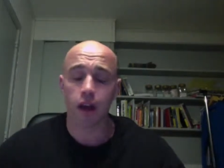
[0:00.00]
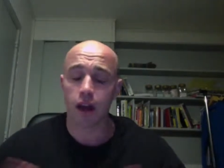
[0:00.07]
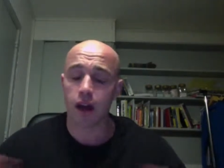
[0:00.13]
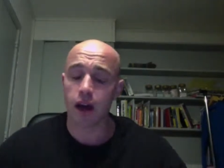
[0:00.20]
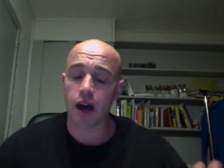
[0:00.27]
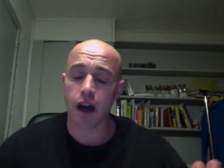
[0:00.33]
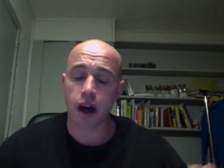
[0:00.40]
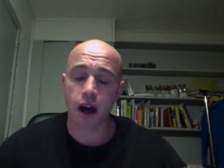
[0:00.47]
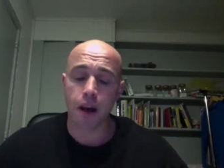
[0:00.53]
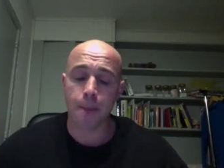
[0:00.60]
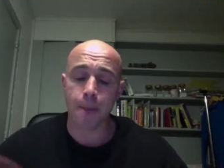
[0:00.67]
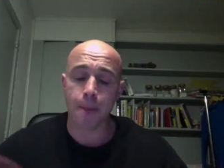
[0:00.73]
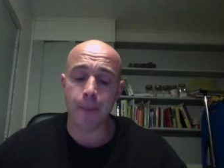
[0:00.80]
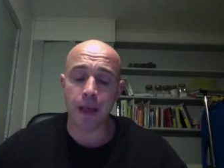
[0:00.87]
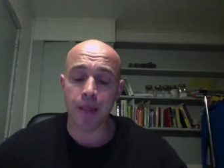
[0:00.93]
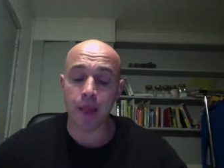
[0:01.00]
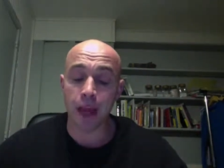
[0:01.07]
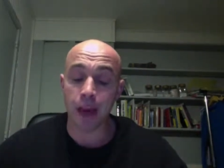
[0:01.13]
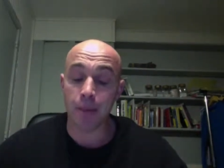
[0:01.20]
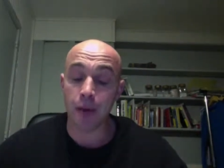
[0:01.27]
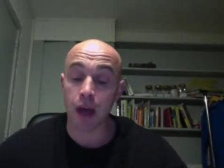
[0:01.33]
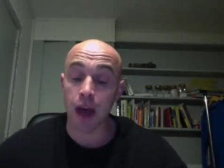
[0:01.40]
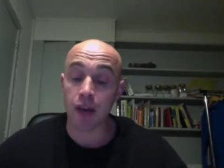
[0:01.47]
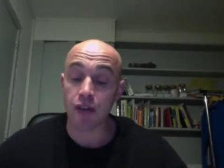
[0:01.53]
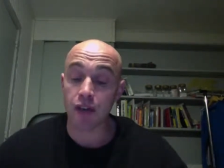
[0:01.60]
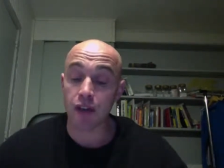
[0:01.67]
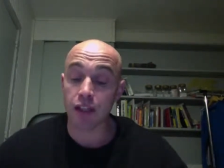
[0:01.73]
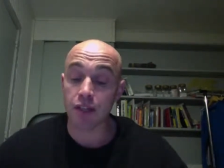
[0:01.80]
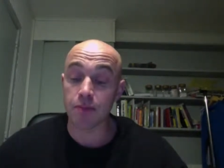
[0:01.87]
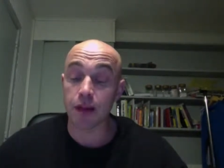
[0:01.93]
Um, and then I'm
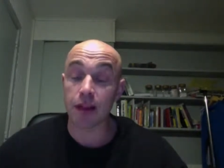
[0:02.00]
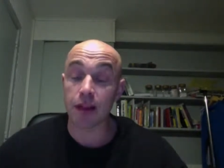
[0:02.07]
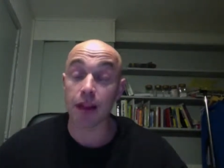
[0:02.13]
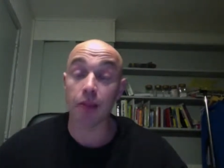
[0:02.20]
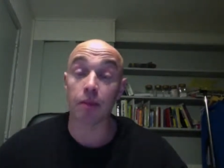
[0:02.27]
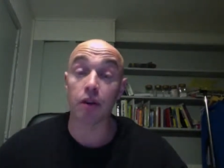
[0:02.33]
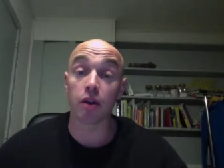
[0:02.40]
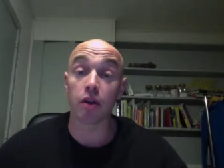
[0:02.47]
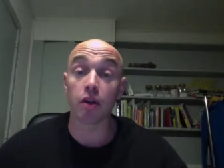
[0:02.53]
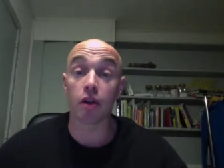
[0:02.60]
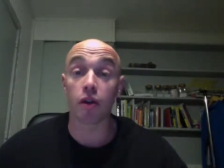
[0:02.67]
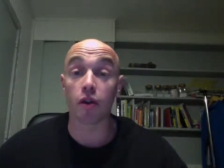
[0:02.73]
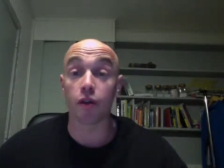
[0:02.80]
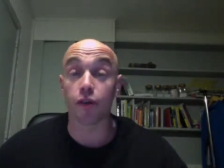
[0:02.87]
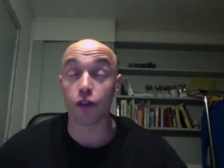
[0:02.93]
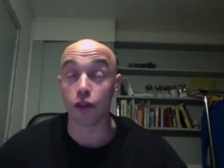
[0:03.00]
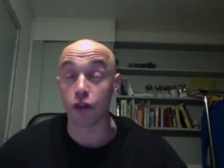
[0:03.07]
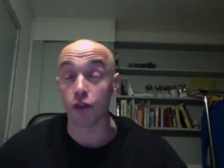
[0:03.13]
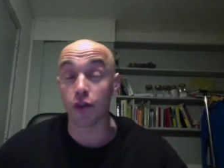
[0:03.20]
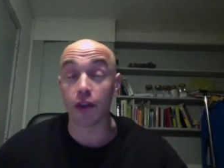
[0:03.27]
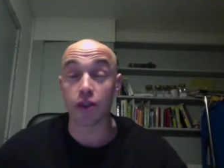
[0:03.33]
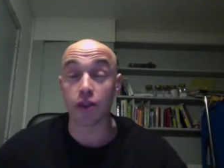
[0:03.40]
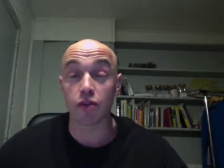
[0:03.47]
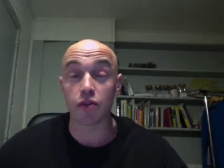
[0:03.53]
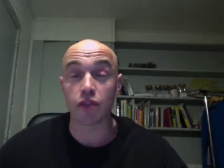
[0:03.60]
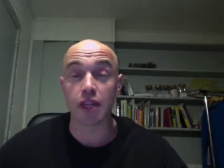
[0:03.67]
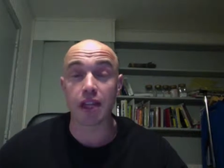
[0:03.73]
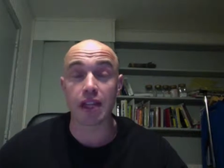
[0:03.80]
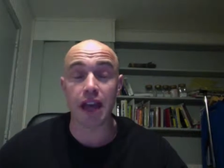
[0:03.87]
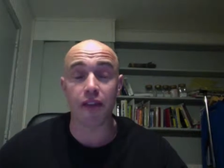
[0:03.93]
after this month, I'm gonna go for three weeks to
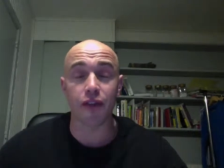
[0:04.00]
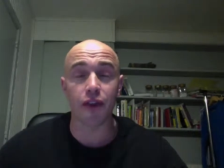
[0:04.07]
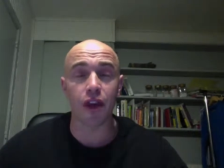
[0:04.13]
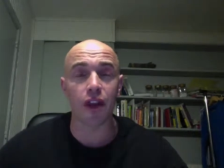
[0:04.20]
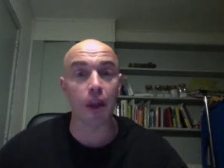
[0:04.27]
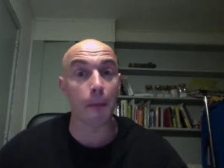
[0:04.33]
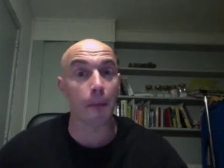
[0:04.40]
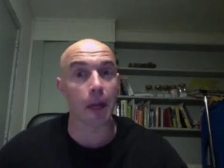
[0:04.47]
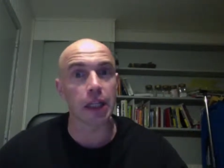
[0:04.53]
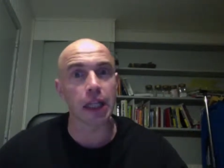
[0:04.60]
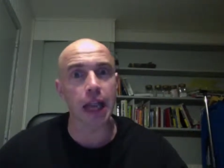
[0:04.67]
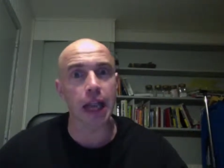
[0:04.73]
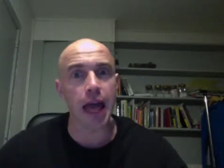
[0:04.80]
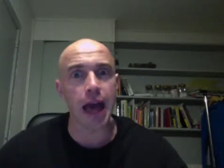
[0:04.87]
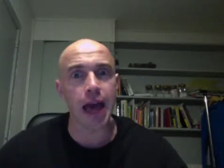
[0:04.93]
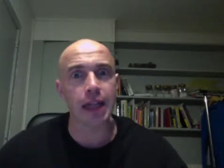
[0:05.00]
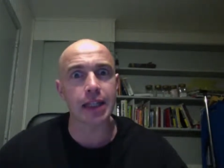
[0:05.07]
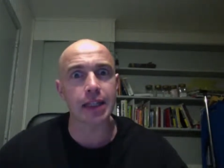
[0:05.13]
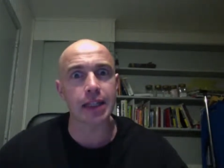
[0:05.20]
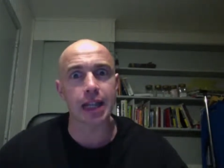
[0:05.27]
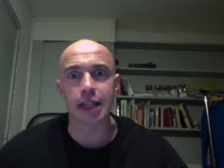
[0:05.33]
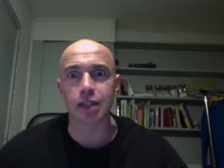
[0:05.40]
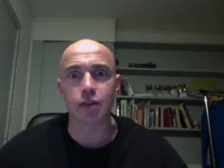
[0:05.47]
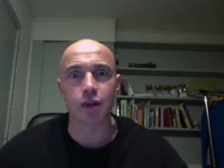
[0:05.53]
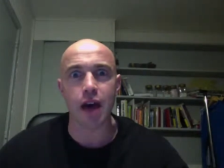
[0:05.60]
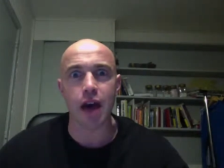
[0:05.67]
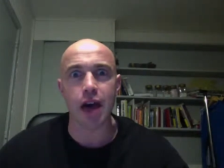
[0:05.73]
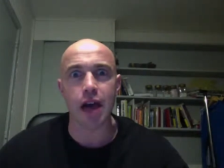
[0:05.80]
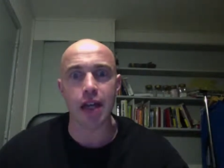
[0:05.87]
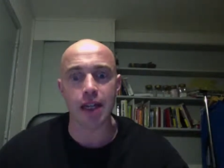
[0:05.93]
South Africa, the motherland. That's
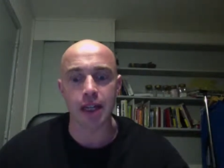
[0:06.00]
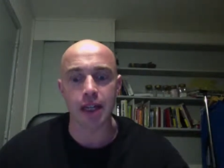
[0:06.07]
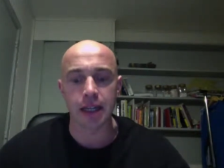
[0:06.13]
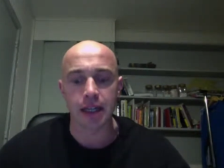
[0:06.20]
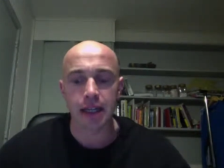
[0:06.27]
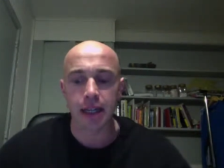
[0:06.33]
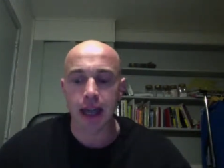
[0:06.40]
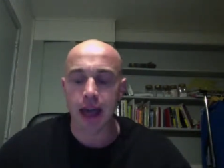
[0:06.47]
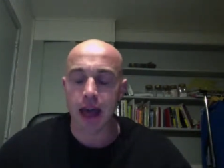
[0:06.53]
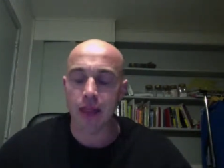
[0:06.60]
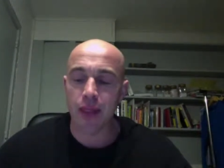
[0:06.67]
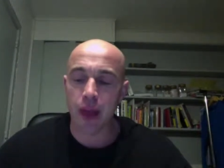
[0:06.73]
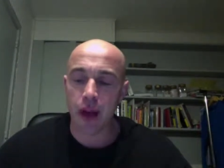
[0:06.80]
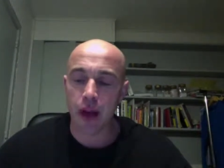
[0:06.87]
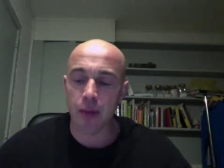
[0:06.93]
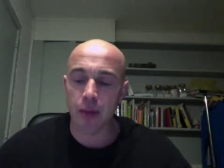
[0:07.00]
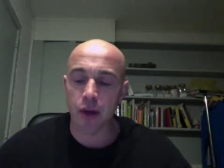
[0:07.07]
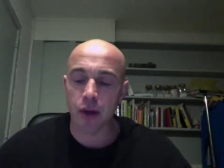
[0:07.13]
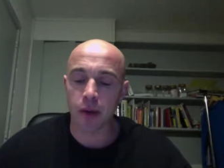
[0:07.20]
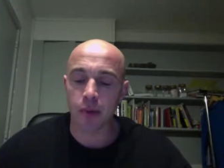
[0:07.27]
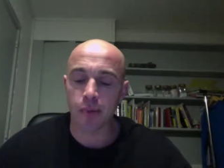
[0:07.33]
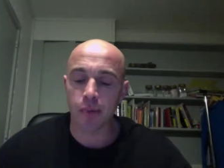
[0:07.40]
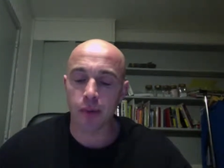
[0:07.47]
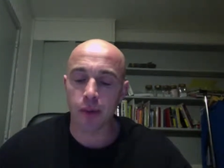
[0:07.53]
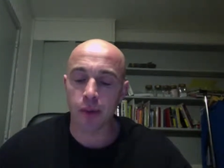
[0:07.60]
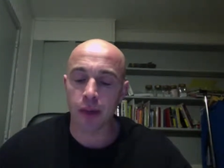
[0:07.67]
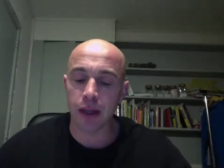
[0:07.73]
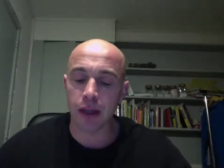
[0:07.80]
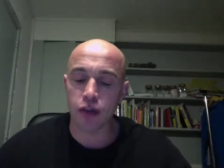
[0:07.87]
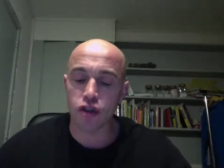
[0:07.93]
right. And there I'm gonna
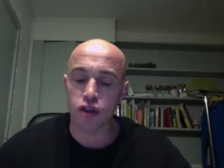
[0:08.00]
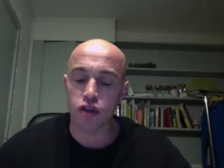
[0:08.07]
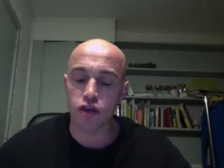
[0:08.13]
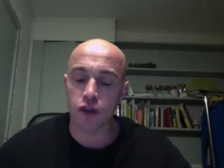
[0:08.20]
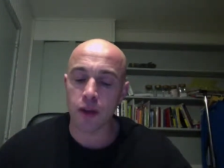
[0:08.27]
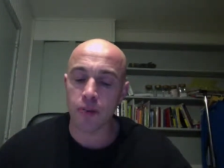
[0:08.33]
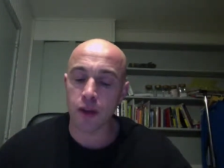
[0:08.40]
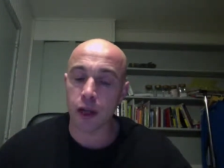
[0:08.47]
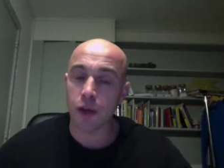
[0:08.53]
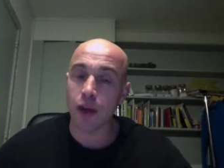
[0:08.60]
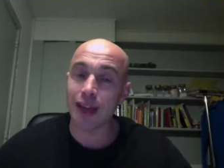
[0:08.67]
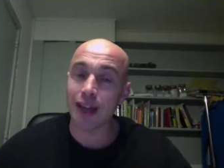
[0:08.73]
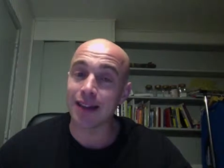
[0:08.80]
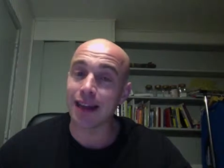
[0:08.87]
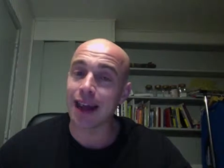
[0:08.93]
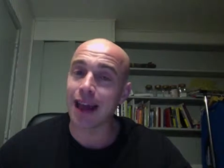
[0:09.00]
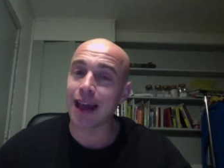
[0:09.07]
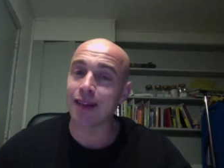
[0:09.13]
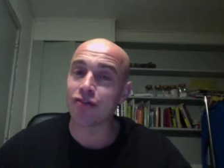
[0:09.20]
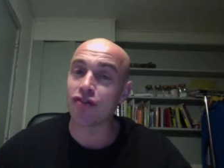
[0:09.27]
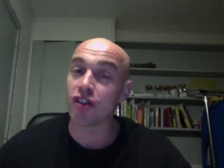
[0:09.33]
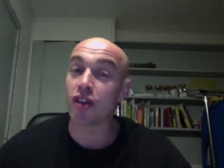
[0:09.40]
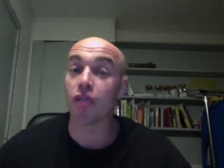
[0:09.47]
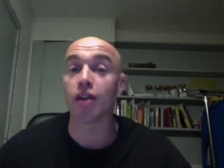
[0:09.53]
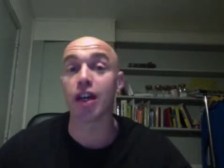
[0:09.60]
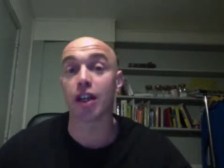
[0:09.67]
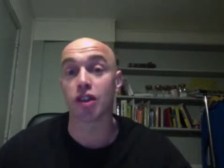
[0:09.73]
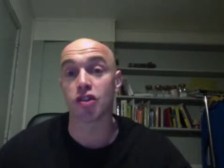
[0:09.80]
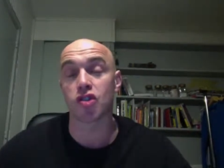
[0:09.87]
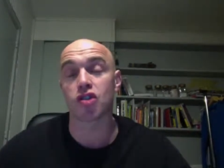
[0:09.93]
probably just train body weight and
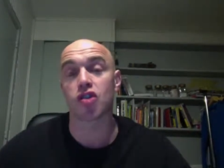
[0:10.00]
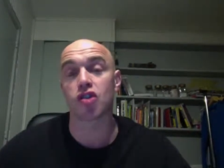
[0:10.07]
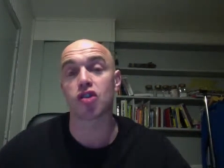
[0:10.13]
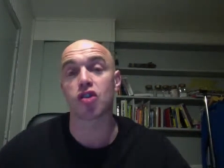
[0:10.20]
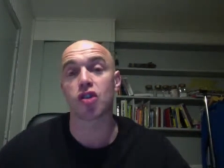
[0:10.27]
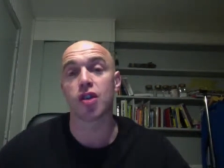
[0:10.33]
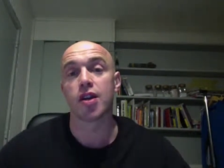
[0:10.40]
TRX,